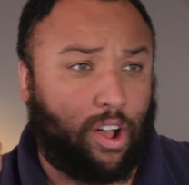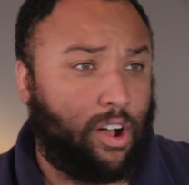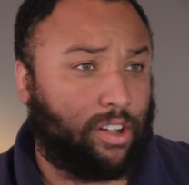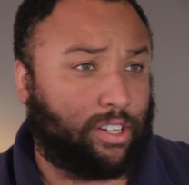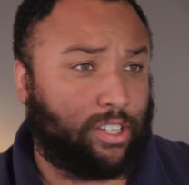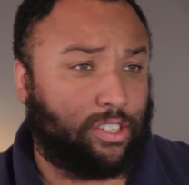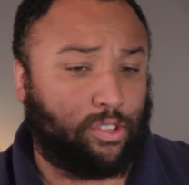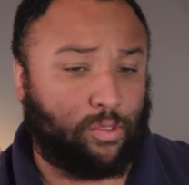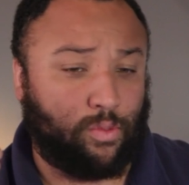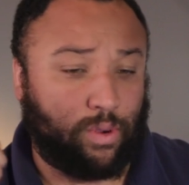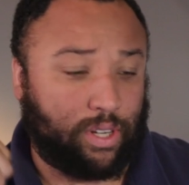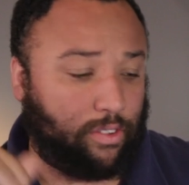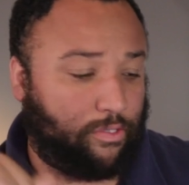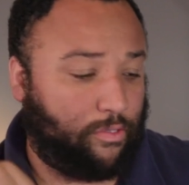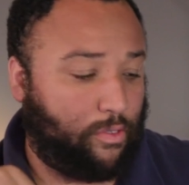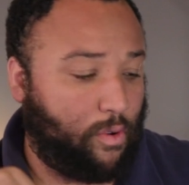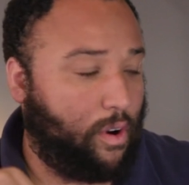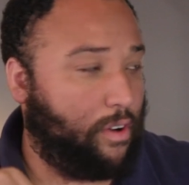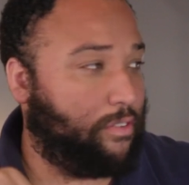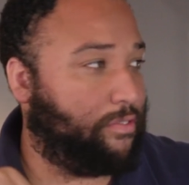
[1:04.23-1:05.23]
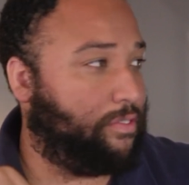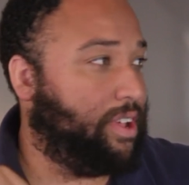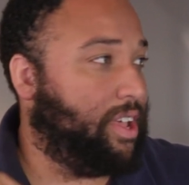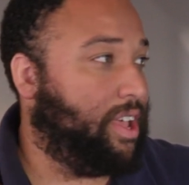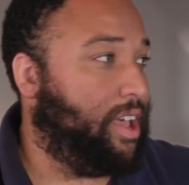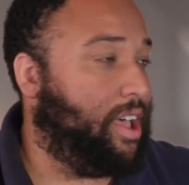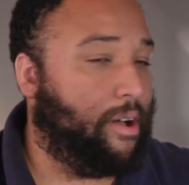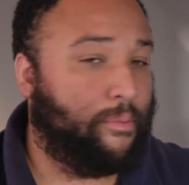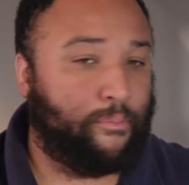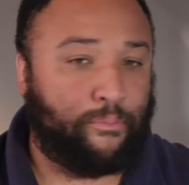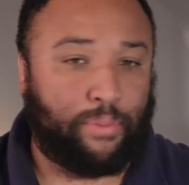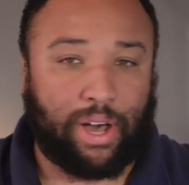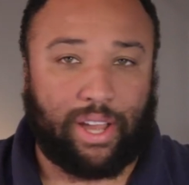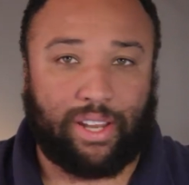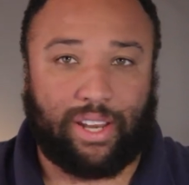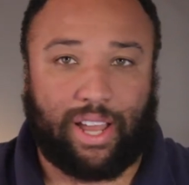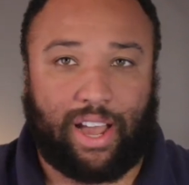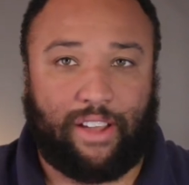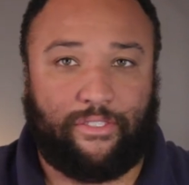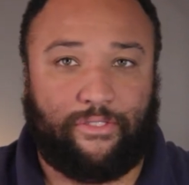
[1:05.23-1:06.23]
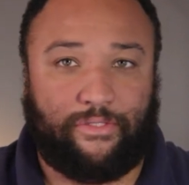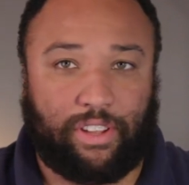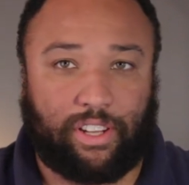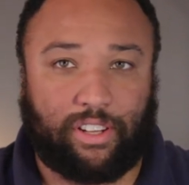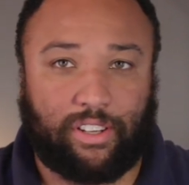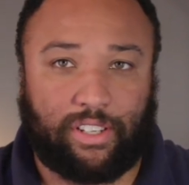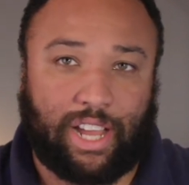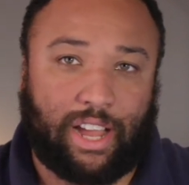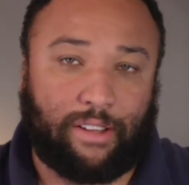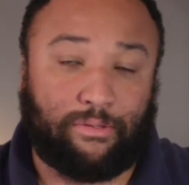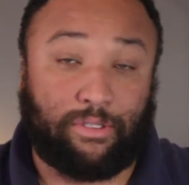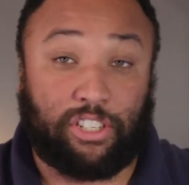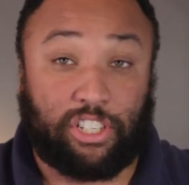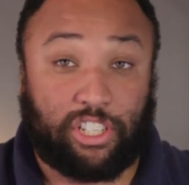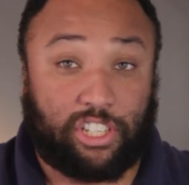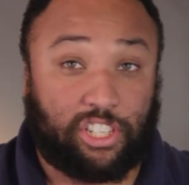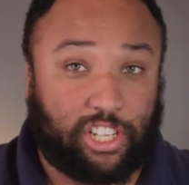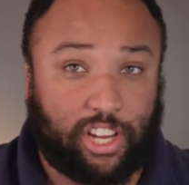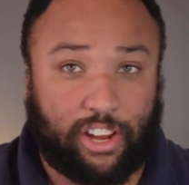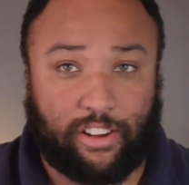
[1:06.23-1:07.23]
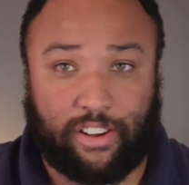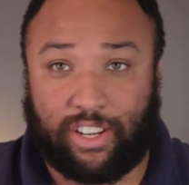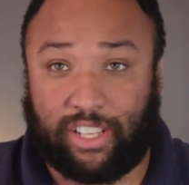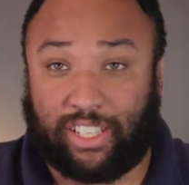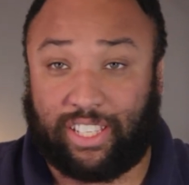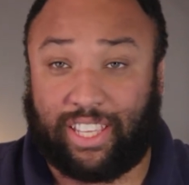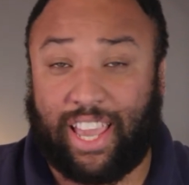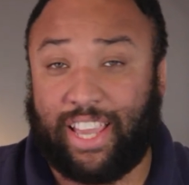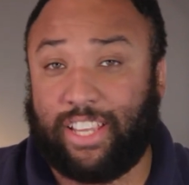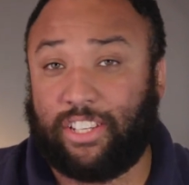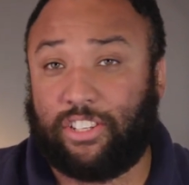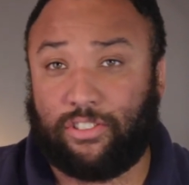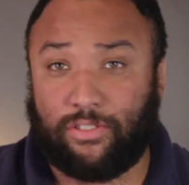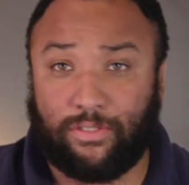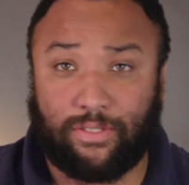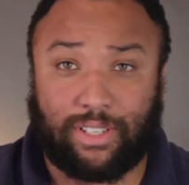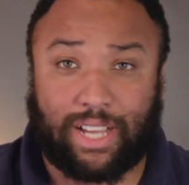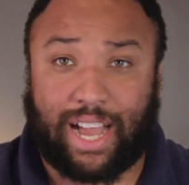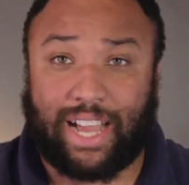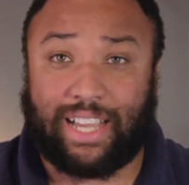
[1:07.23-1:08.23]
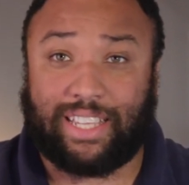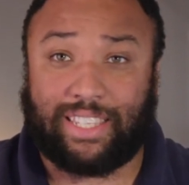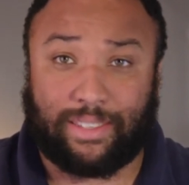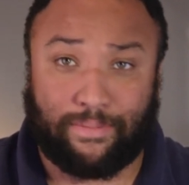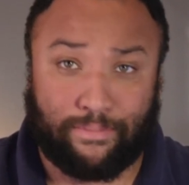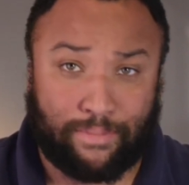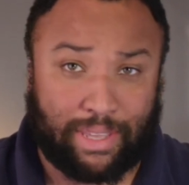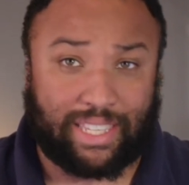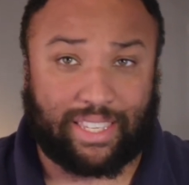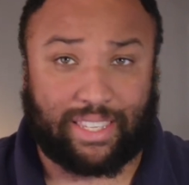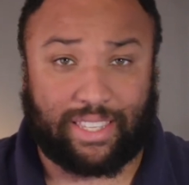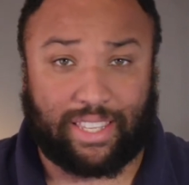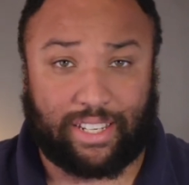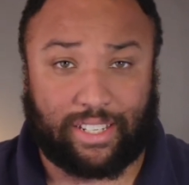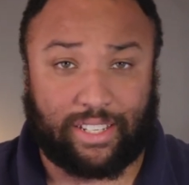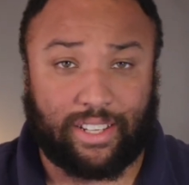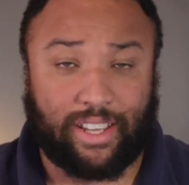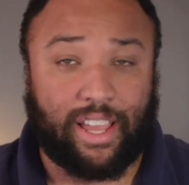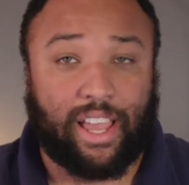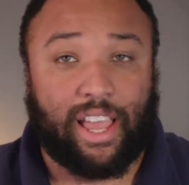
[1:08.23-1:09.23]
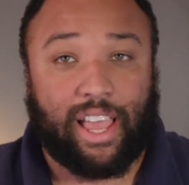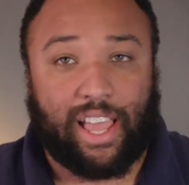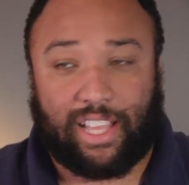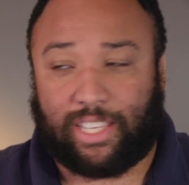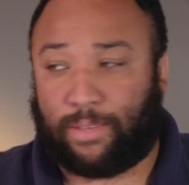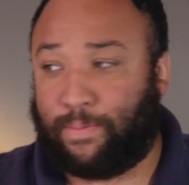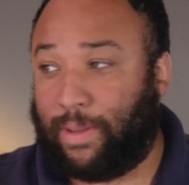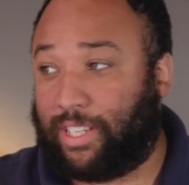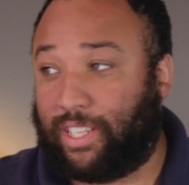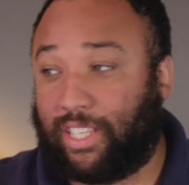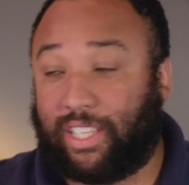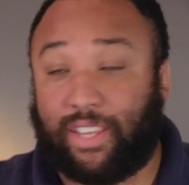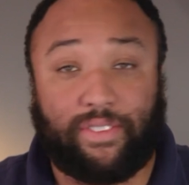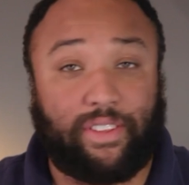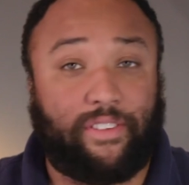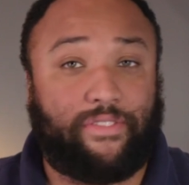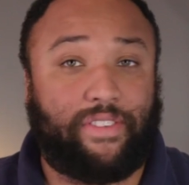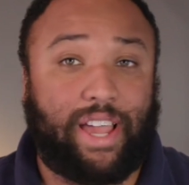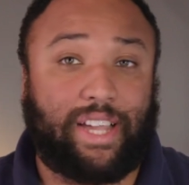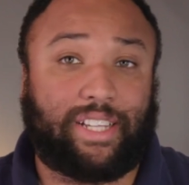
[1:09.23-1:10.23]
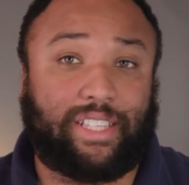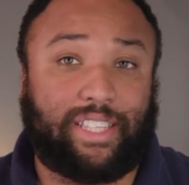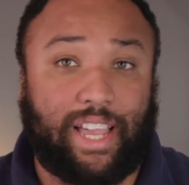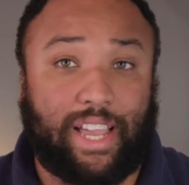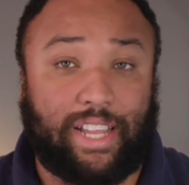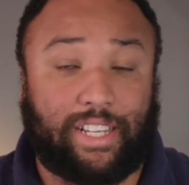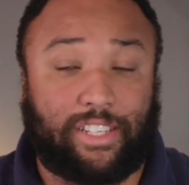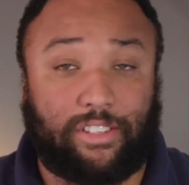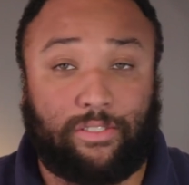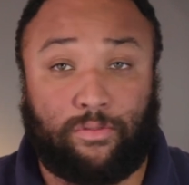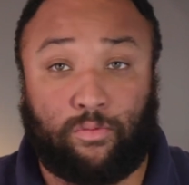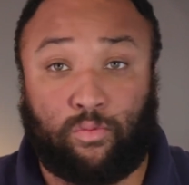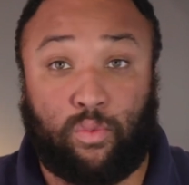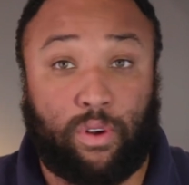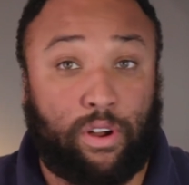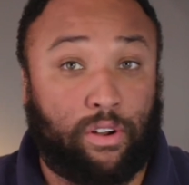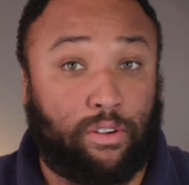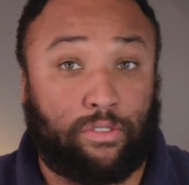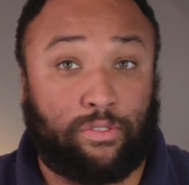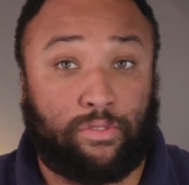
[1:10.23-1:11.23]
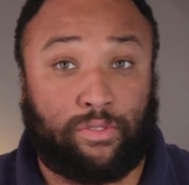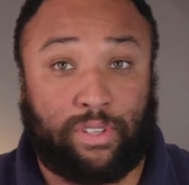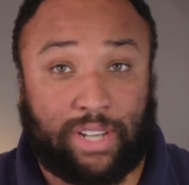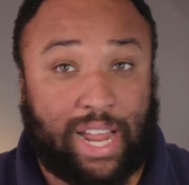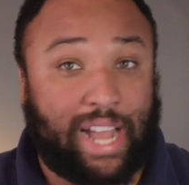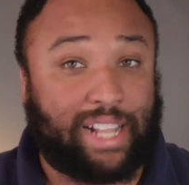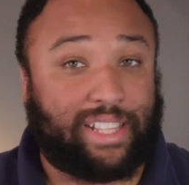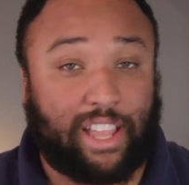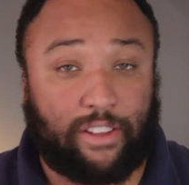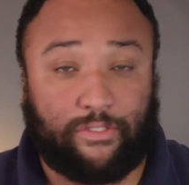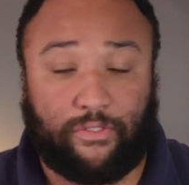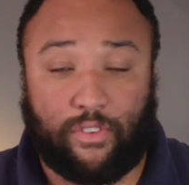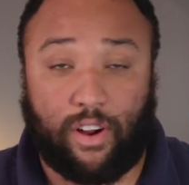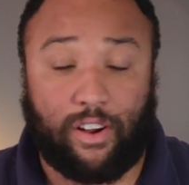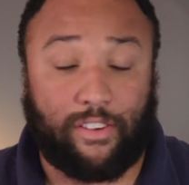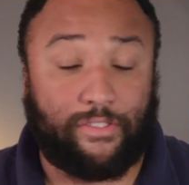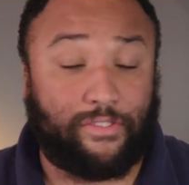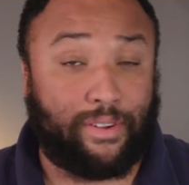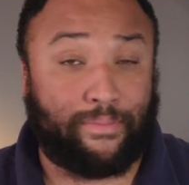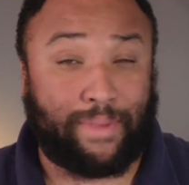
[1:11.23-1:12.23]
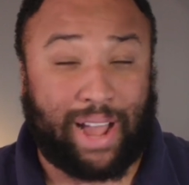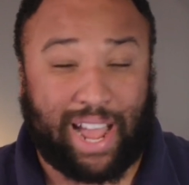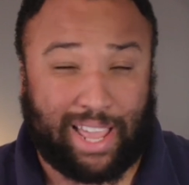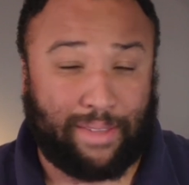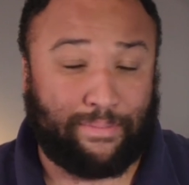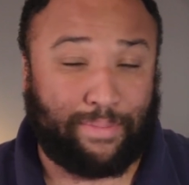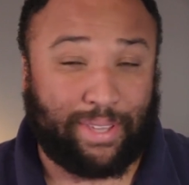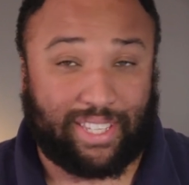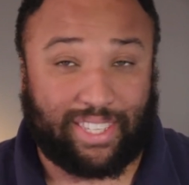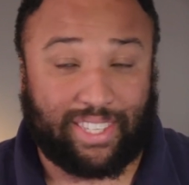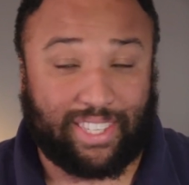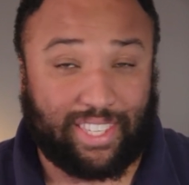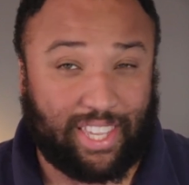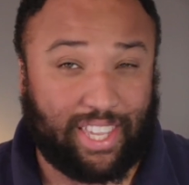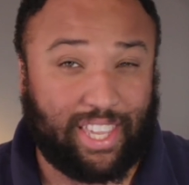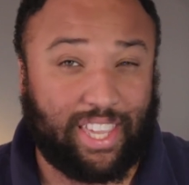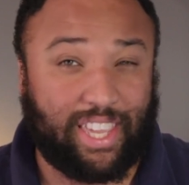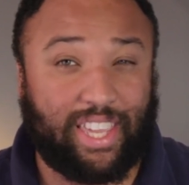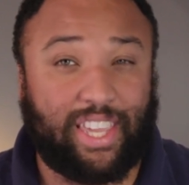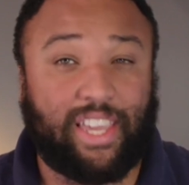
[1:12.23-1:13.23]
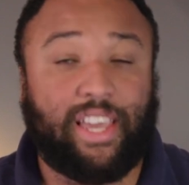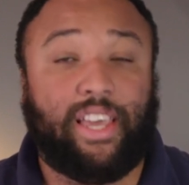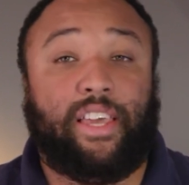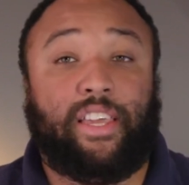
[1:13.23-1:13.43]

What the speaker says: August 24th, but I figured I would just share it in case you guys missed it, especially given the fact that we're not that far from IBC.